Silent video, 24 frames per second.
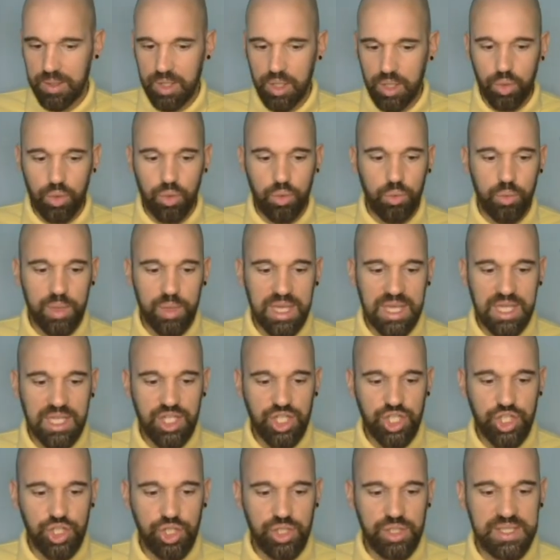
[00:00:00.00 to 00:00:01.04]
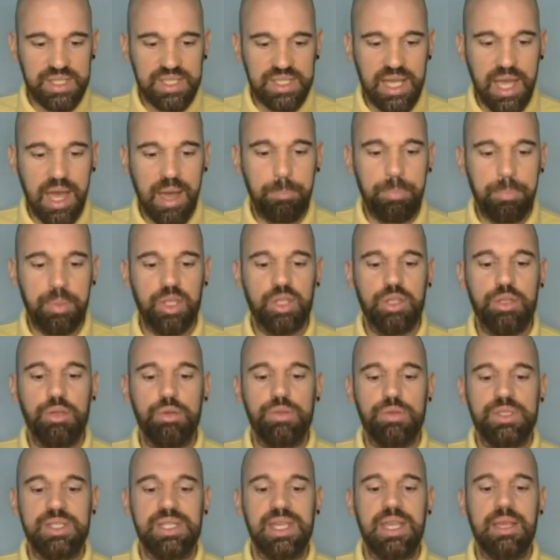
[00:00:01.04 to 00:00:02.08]
We should stop
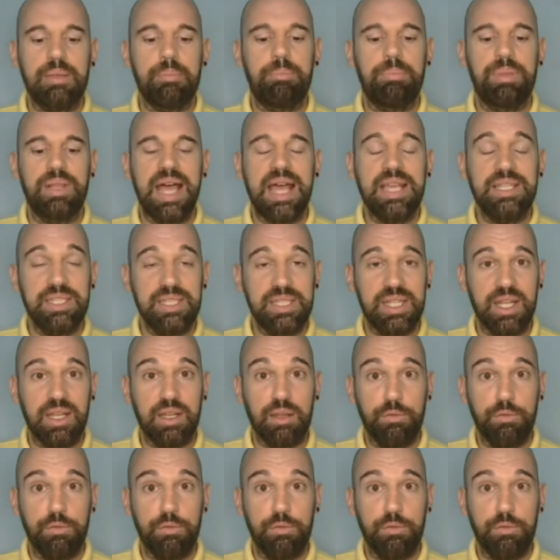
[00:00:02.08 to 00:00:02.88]
using plastic